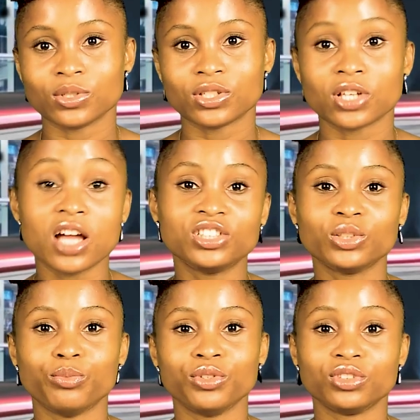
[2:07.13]
was such
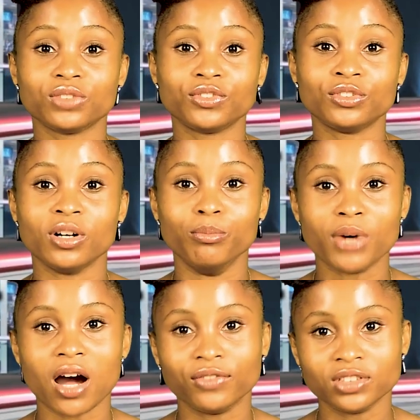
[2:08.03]
a beautiful and
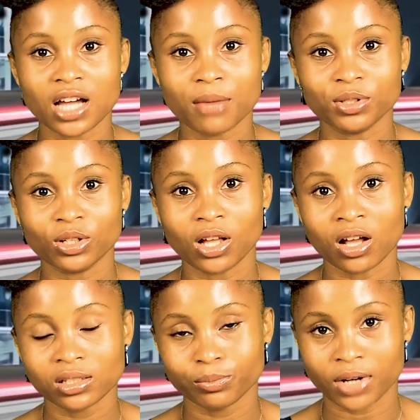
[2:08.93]
powerful time in the
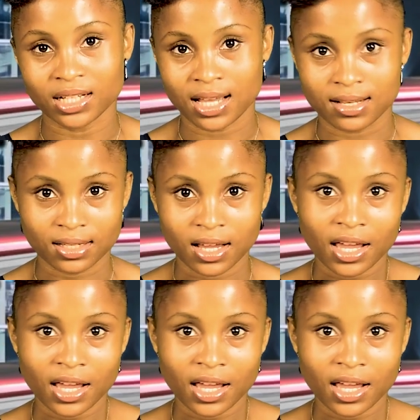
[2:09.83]
Lord's presence.